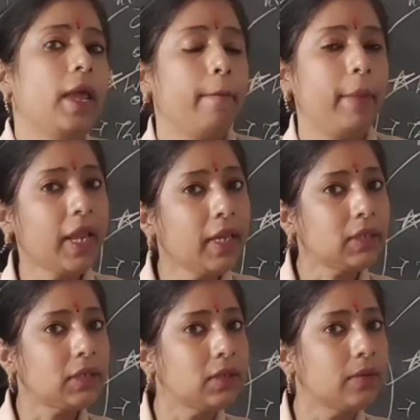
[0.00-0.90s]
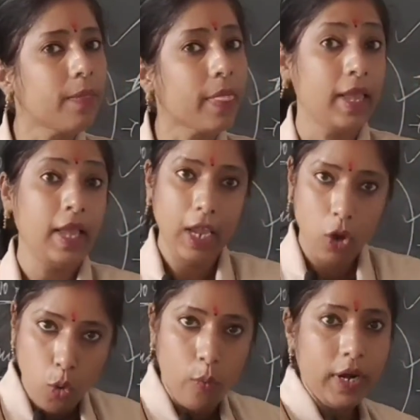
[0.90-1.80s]
Because
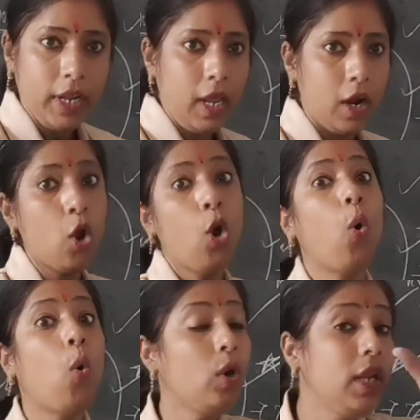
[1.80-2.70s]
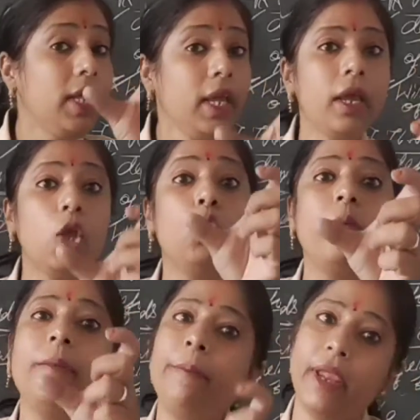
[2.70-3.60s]
over here only
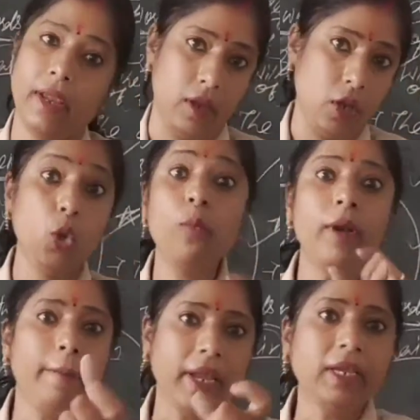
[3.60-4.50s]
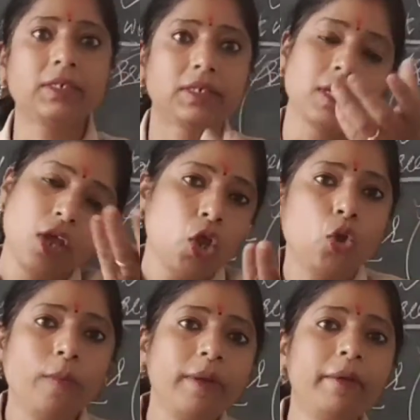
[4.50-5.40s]
human
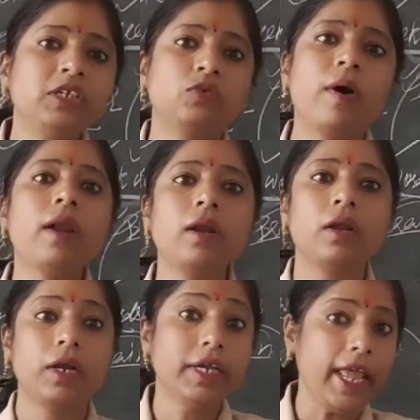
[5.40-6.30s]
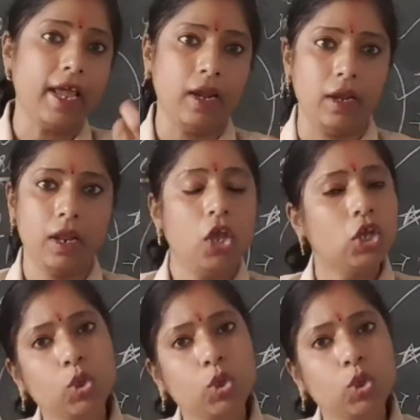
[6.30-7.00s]
beings were taken.